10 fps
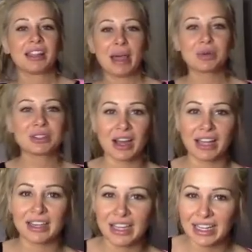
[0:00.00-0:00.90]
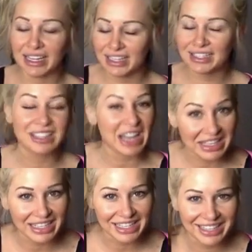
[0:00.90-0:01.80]
that was not needed,
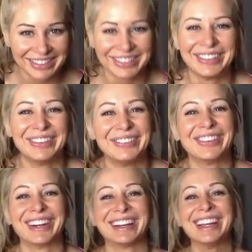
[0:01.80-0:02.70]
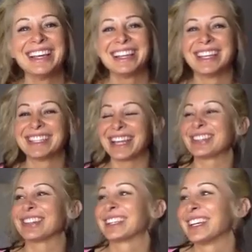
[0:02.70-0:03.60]
Sunday, for
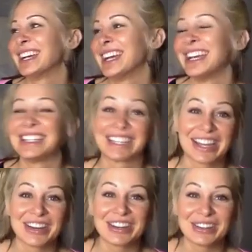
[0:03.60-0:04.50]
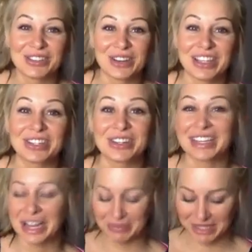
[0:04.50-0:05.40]
Cedric to carry your dress. You're a
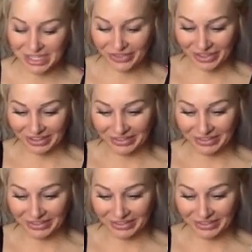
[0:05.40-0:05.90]
damn diva.